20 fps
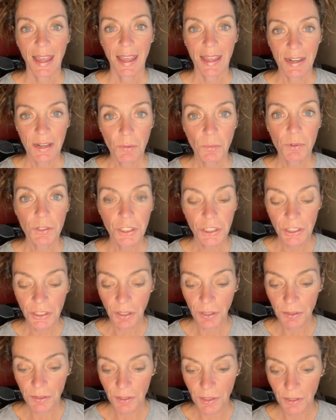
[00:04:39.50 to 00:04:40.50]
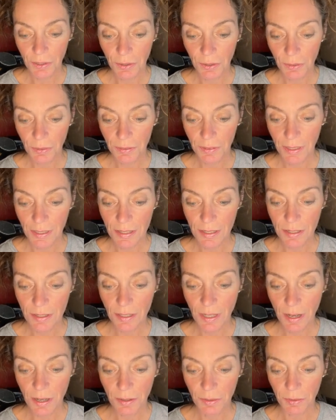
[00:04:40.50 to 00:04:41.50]
And it will show you this
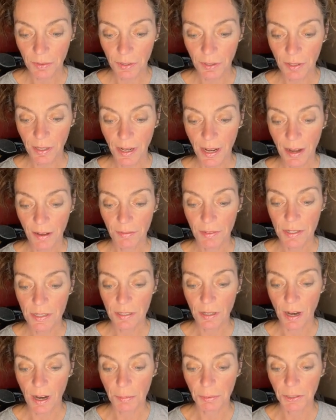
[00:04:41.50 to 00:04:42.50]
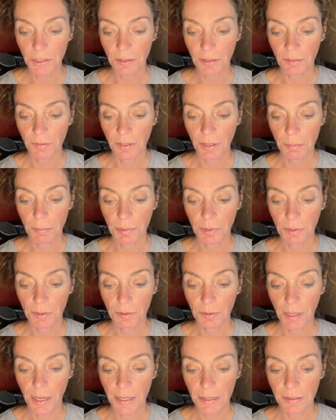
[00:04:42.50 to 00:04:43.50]
tunnel. You're going to have this option of a
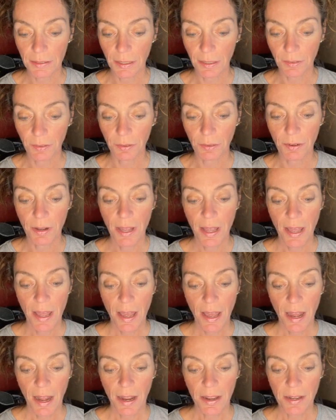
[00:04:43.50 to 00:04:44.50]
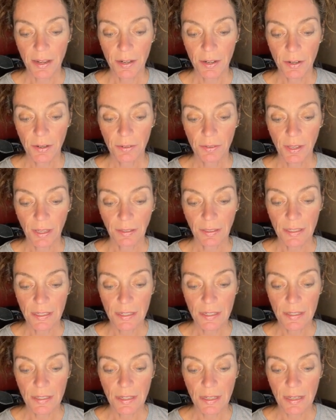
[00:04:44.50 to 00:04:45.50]
blue light tunnel. I hear that
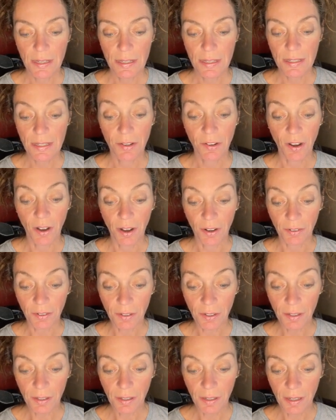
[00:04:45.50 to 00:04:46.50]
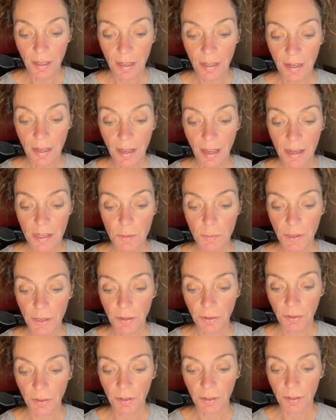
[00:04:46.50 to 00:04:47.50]
this is an honor and it has
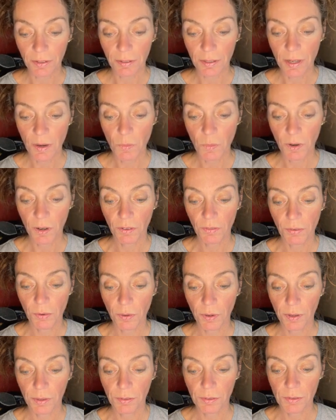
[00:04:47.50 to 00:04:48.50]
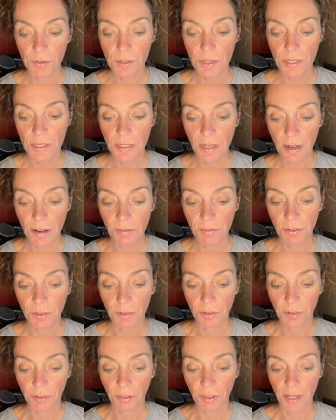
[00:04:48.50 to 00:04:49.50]
been earned and worked for through
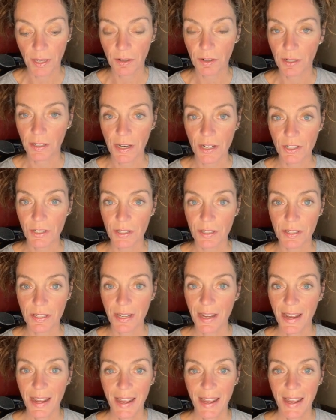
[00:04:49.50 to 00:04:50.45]
several earthly incarnations.